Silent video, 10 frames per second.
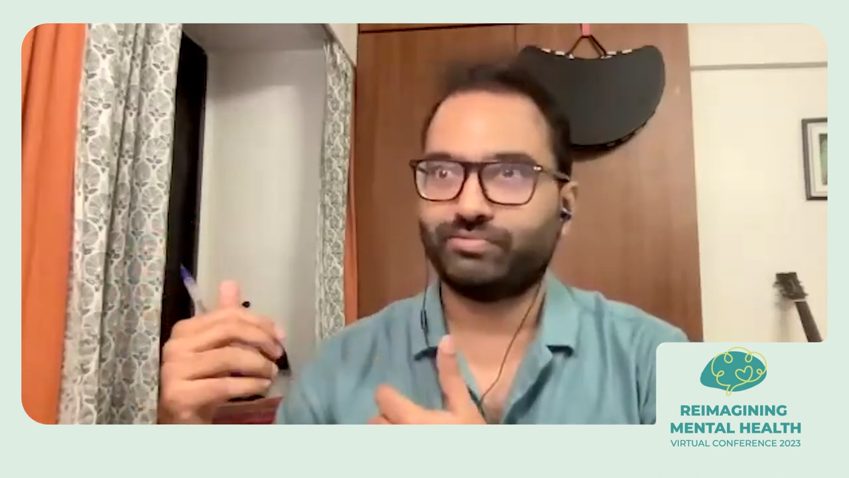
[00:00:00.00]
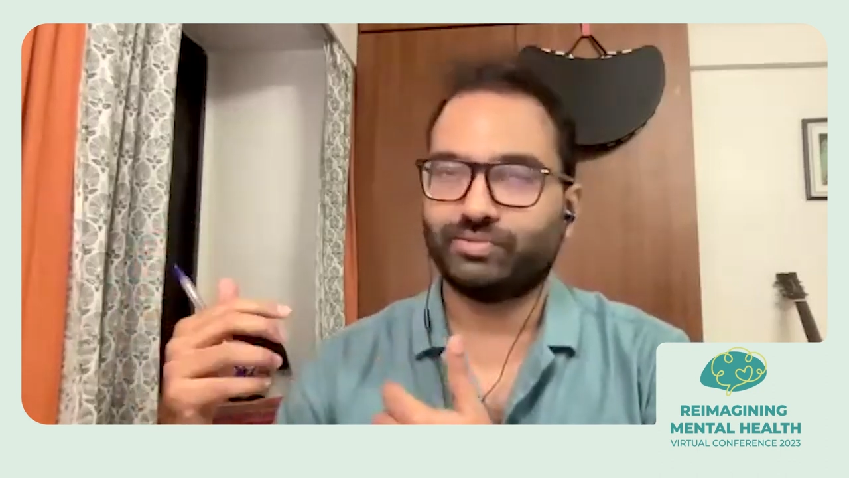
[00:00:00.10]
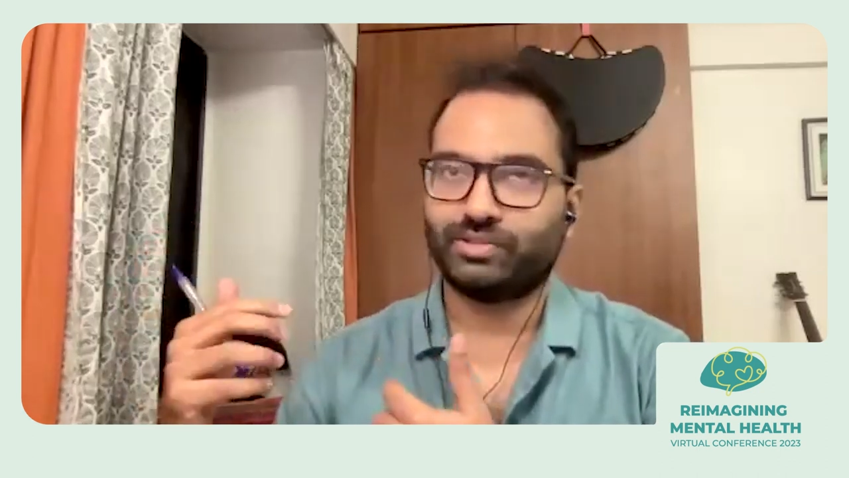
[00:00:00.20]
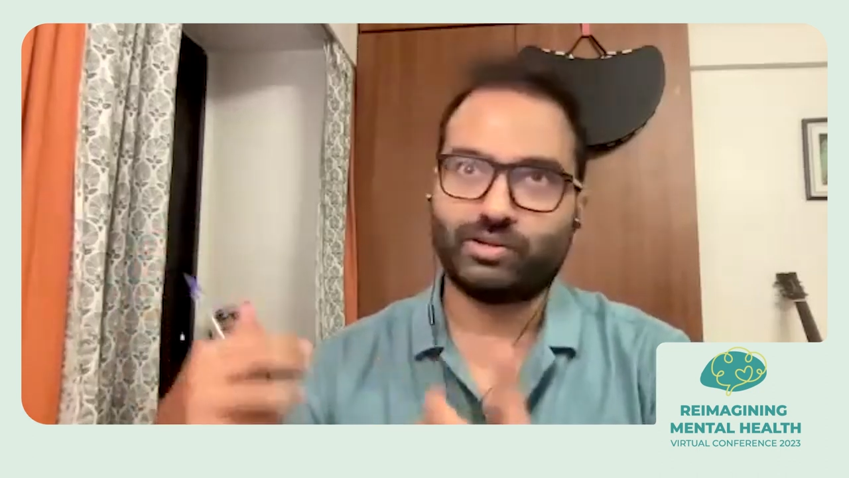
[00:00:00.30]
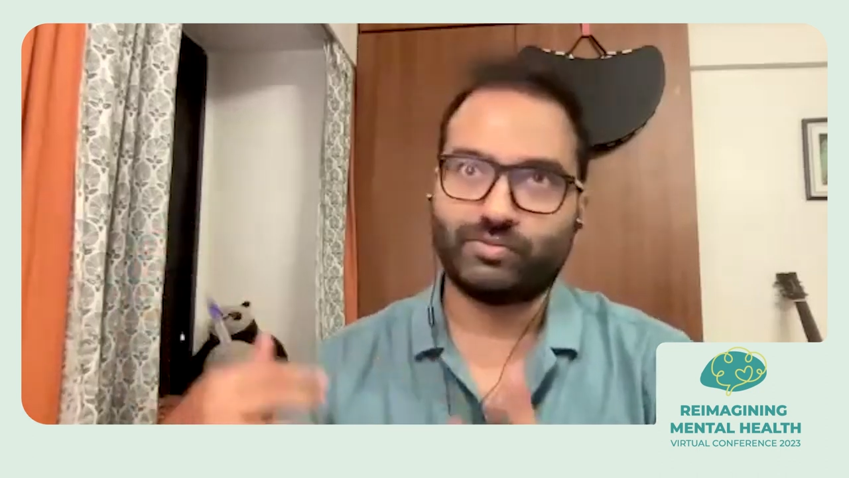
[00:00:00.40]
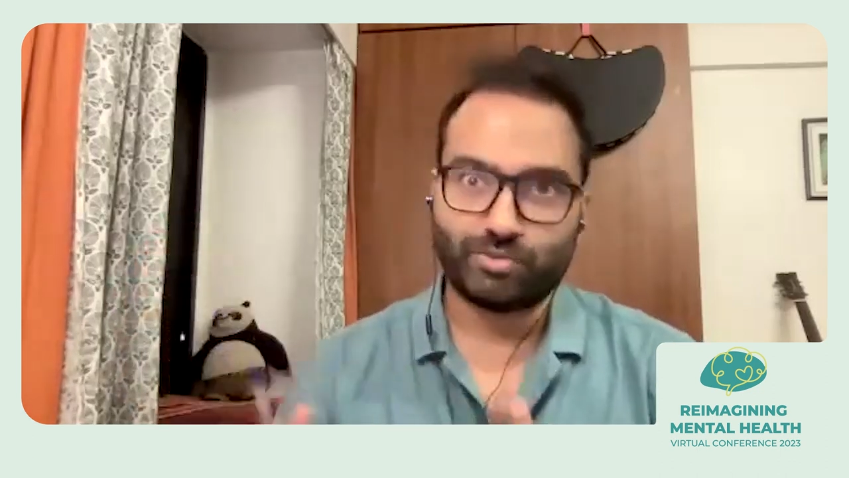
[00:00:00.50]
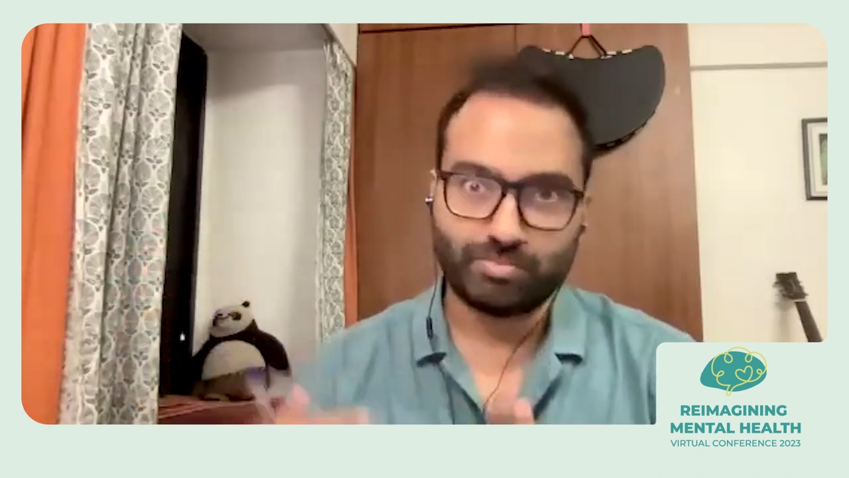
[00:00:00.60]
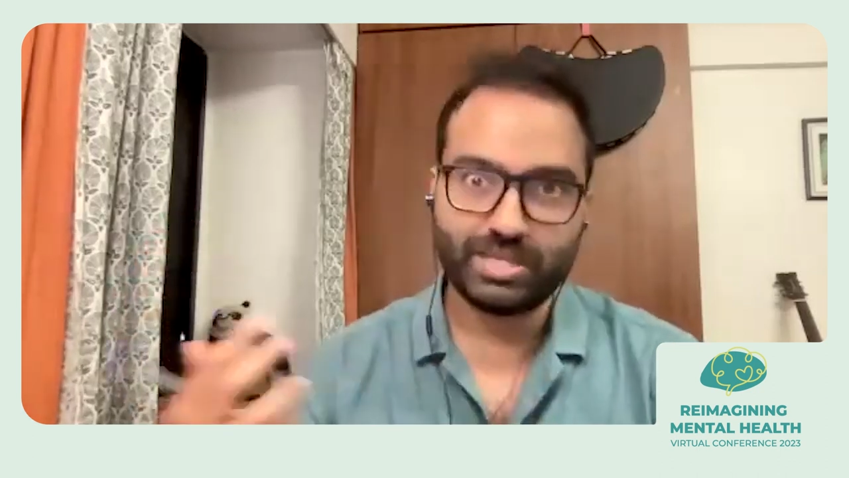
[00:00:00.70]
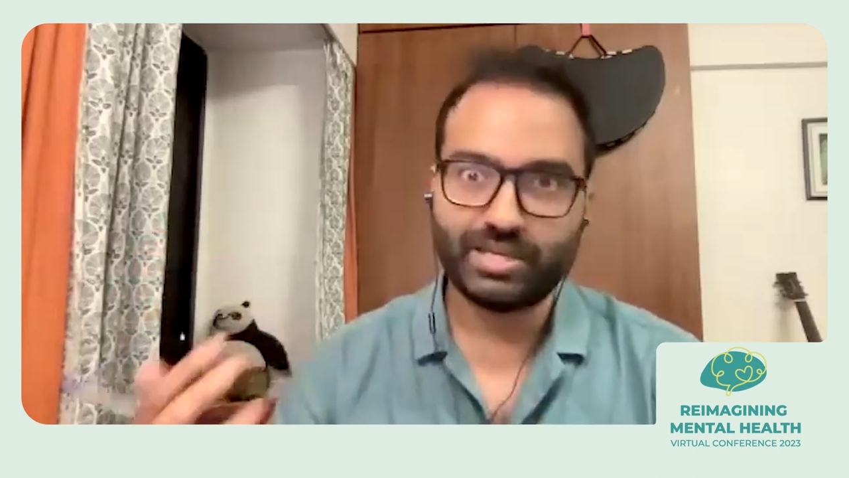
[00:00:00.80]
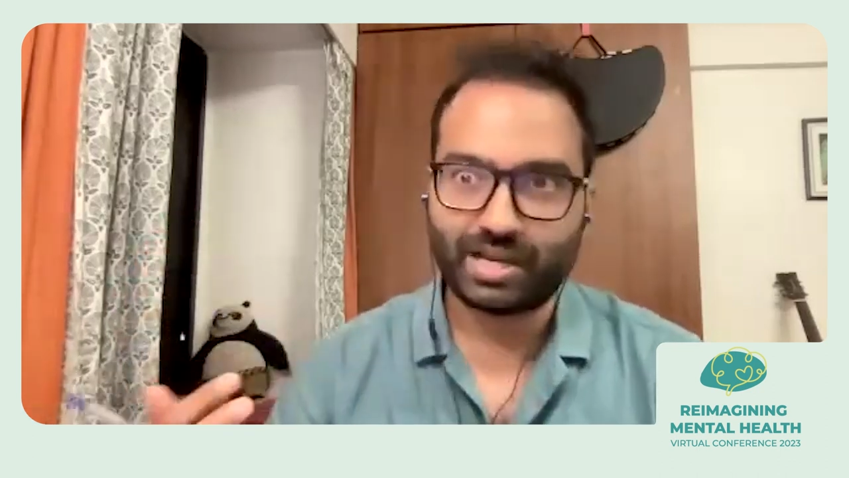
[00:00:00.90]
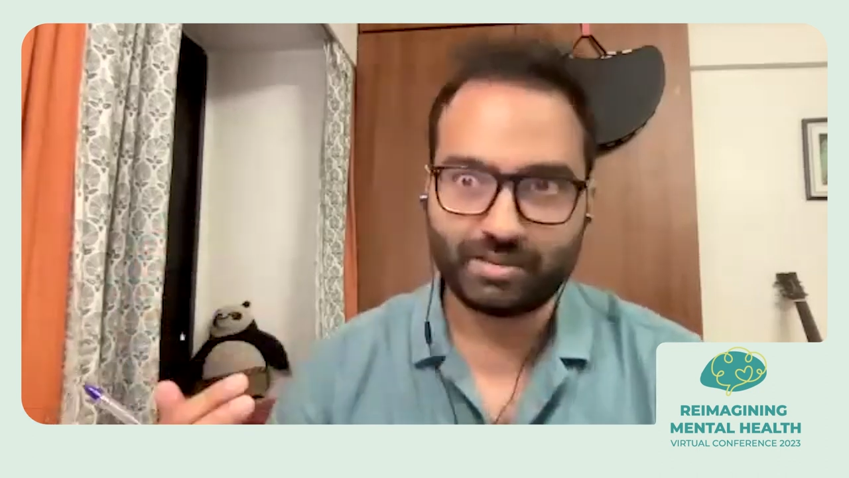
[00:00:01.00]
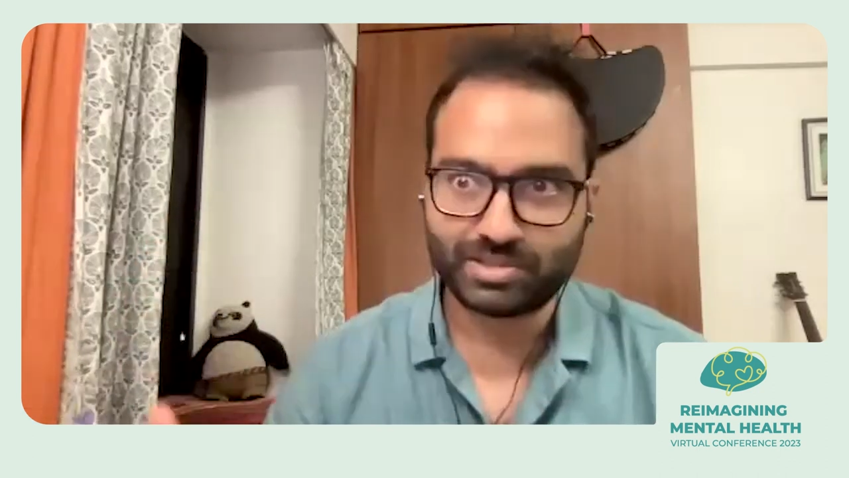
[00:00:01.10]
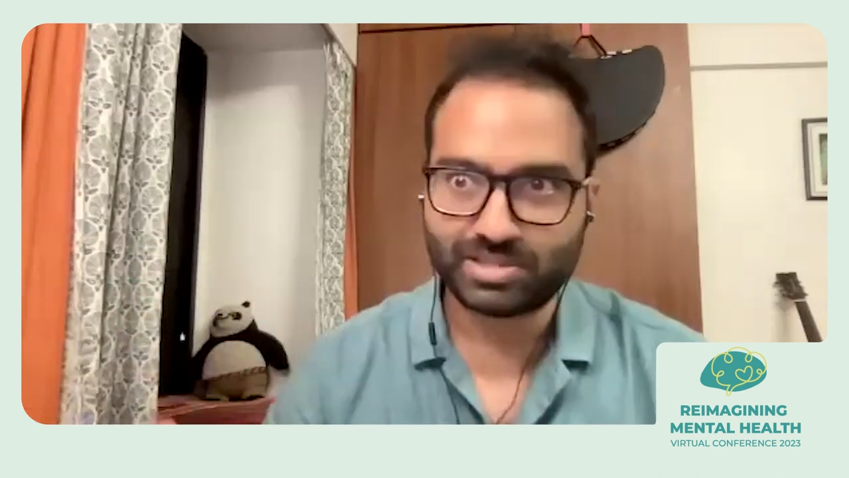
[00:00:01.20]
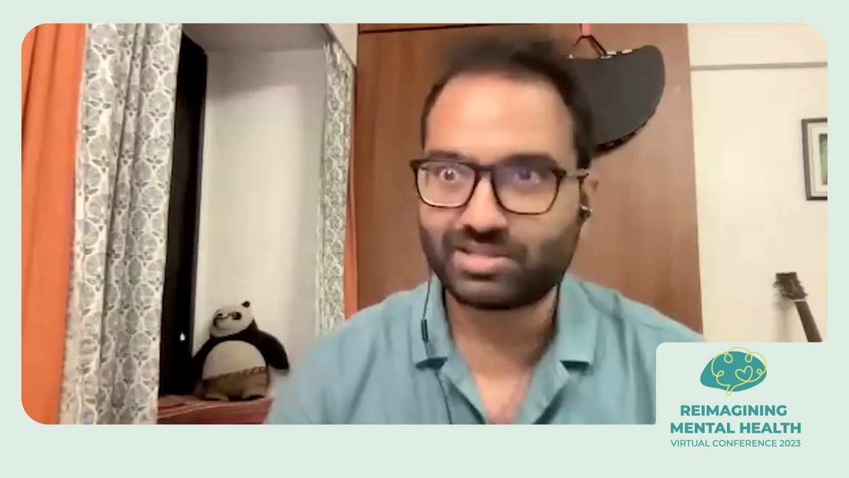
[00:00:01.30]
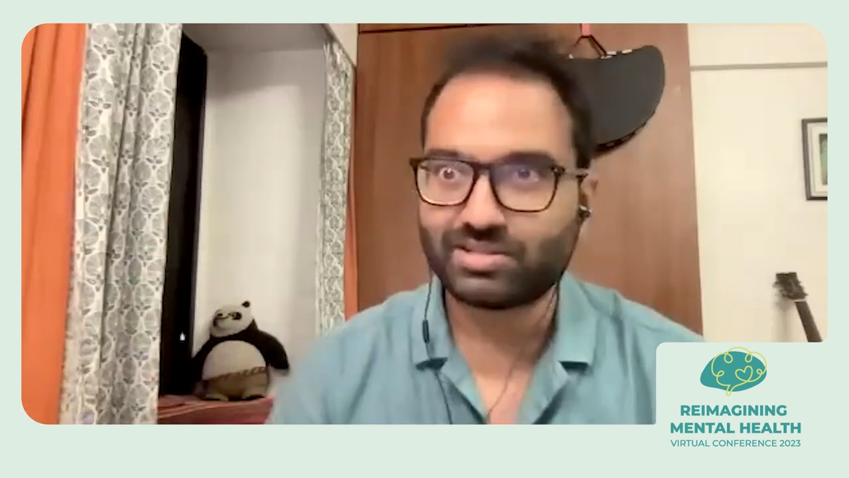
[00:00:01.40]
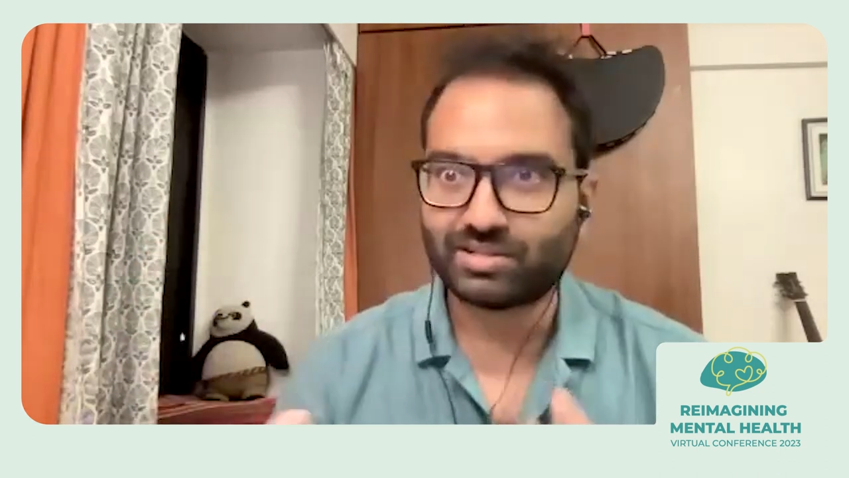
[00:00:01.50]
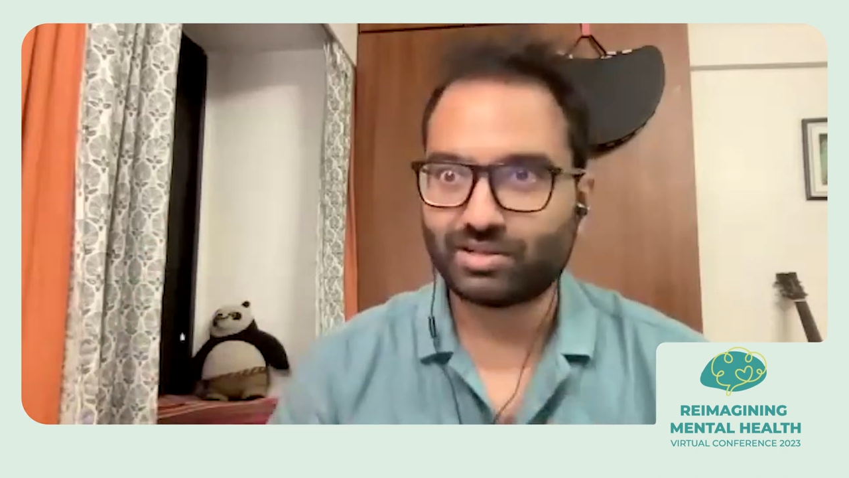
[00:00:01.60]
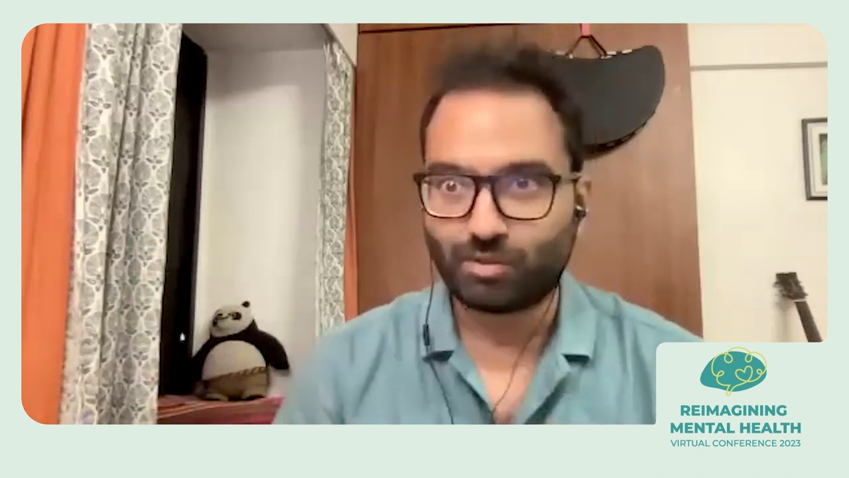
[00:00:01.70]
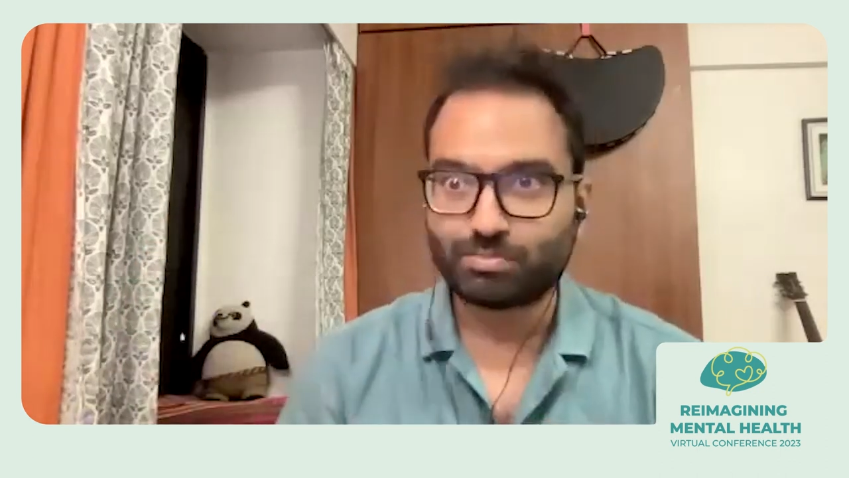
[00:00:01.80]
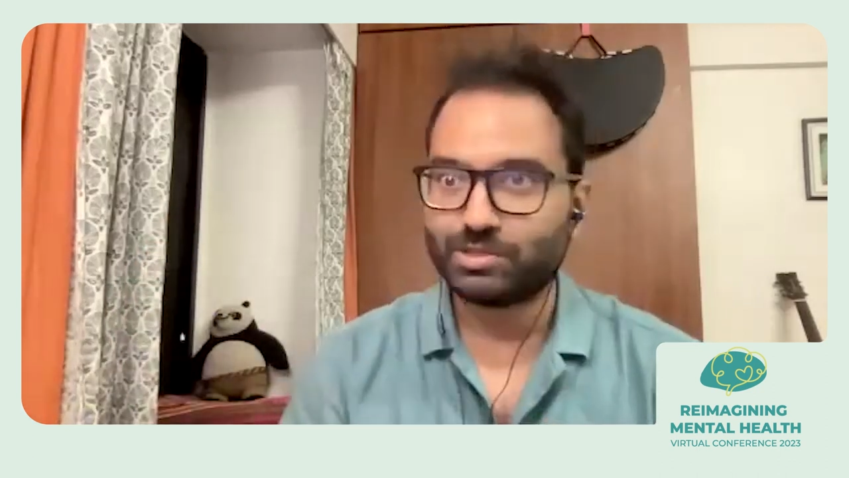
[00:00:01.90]
you know, for me, I'm this eternal
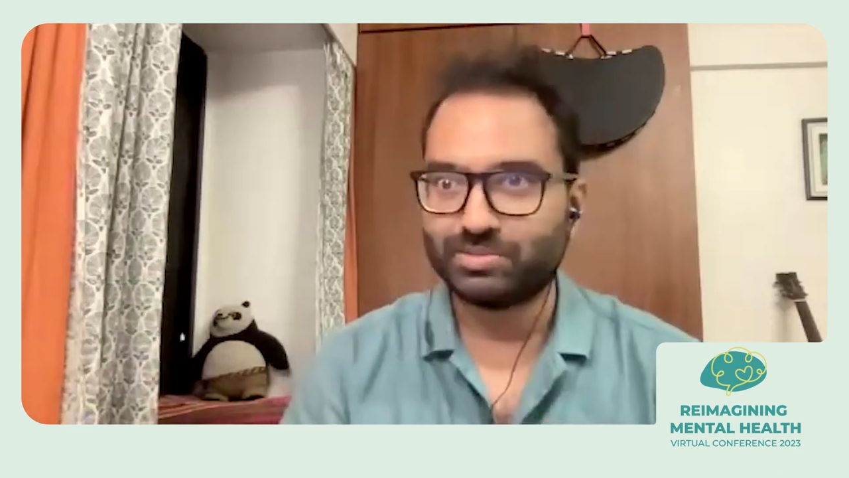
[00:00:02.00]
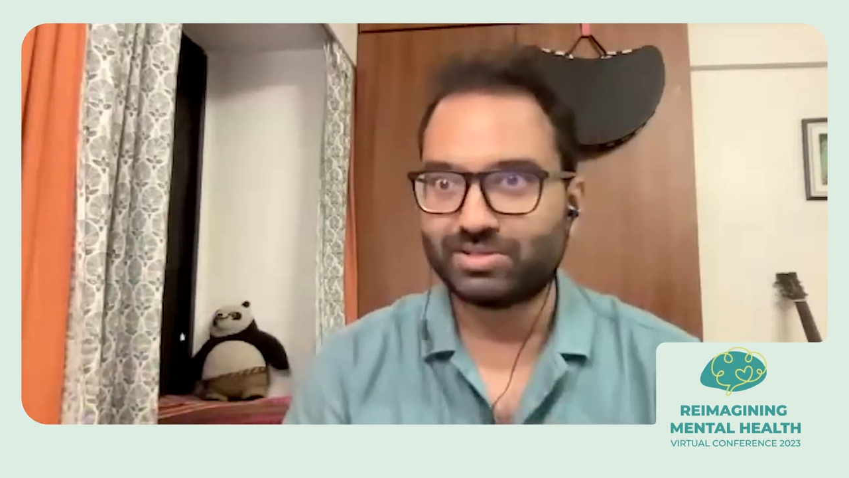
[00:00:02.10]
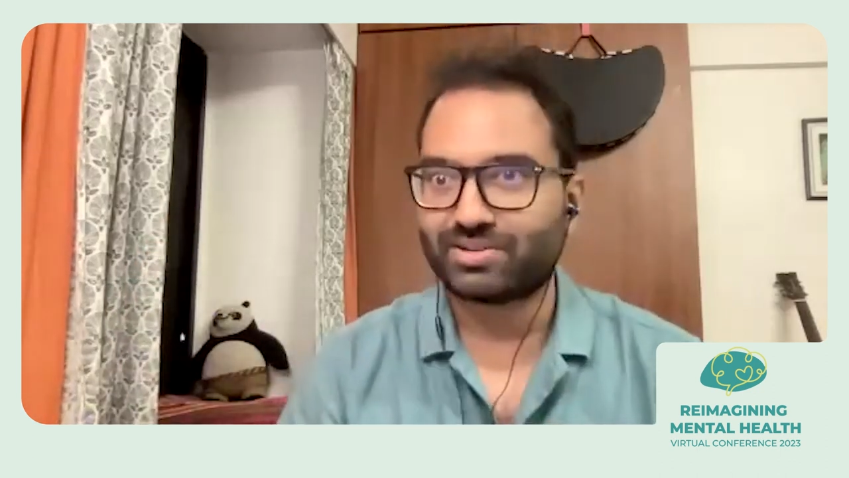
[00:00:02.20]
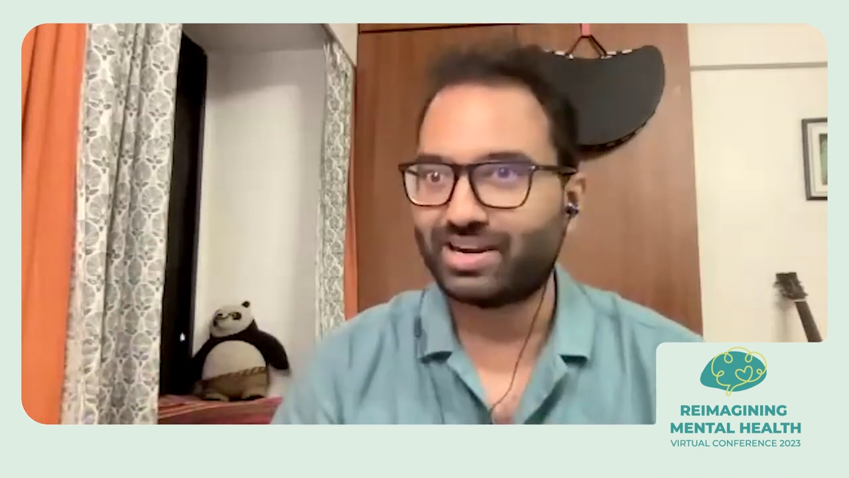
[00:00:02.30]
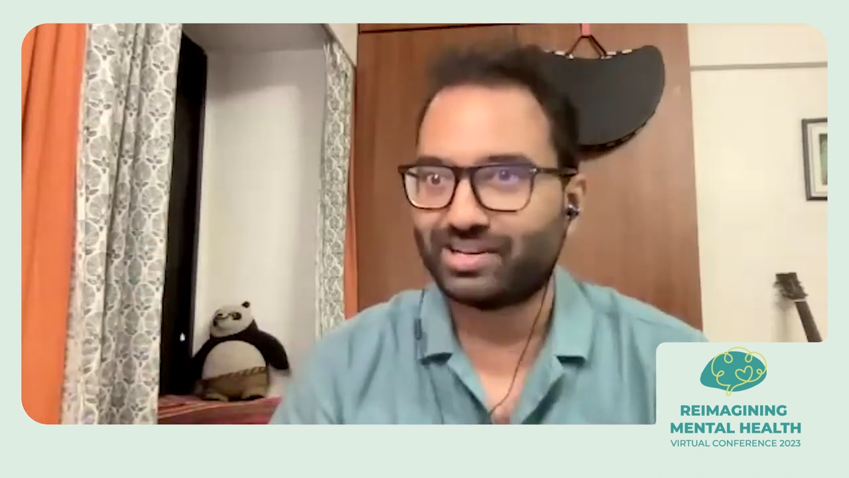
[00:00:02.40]
optimist, right?